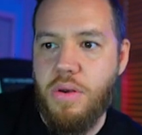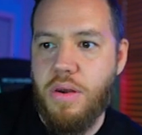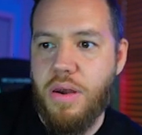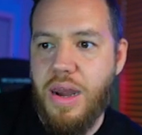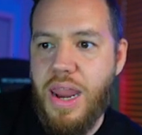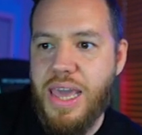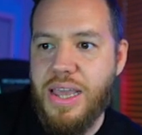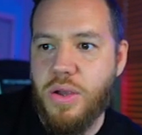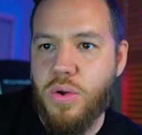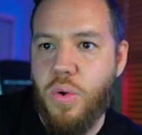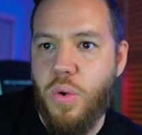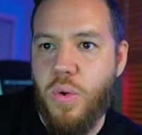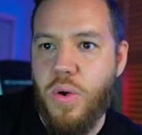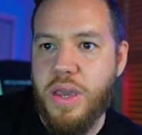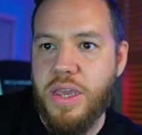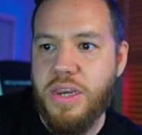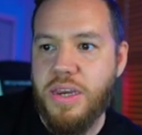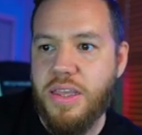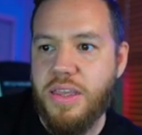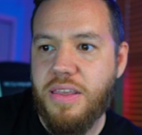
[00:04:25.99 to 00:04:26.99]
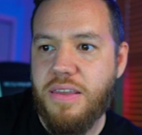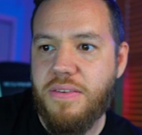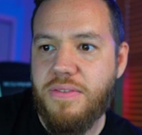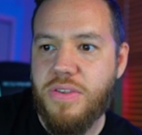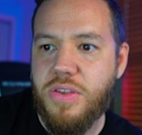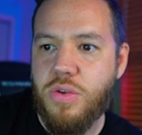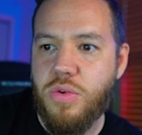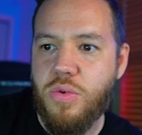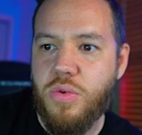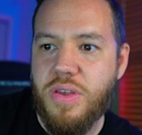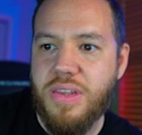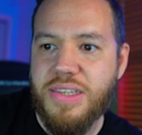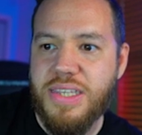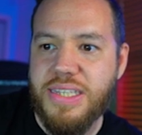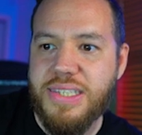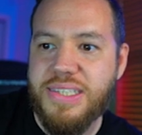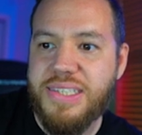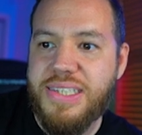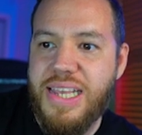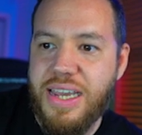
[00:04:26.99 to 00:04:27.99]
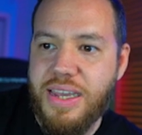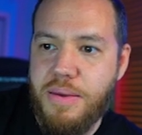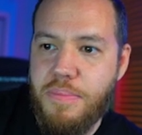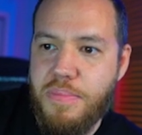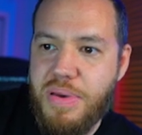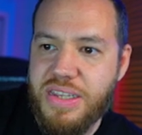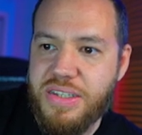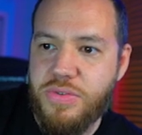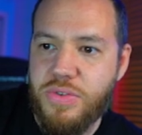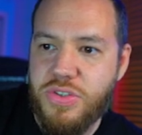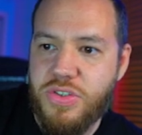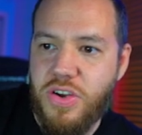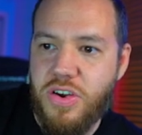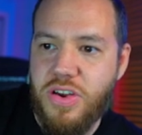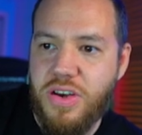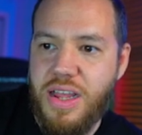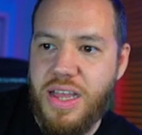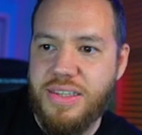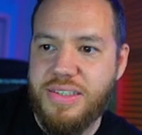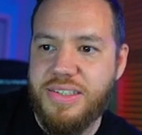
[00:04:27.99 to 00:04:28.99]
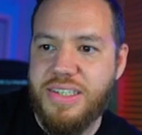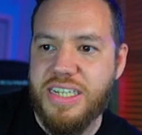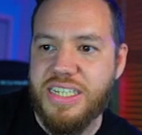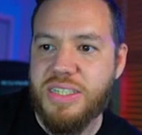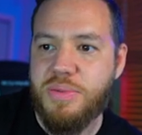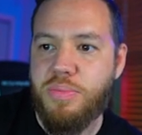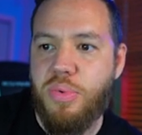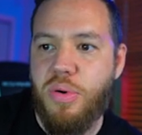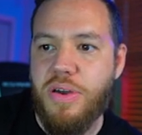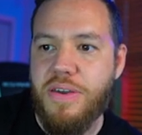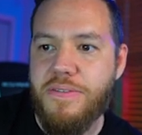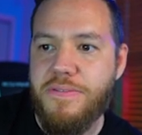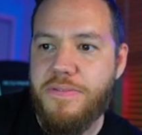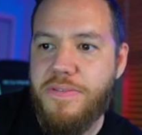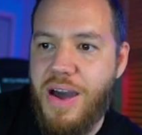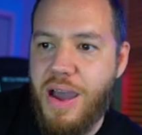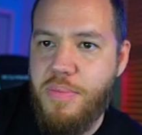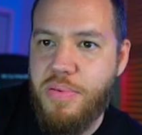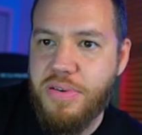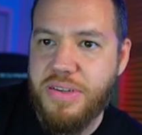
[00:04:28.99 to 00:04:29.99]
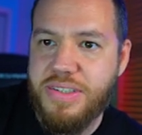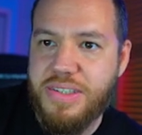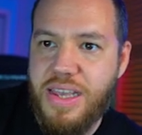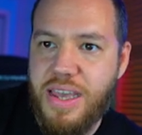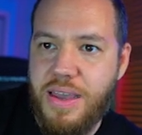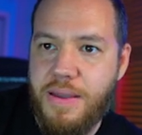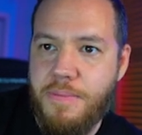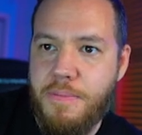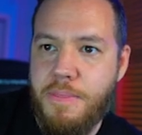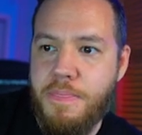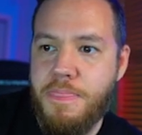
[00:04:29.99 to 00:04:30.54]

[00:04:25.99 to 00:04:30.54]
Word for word: Litecoin gives you, is the second best return at 6.5%.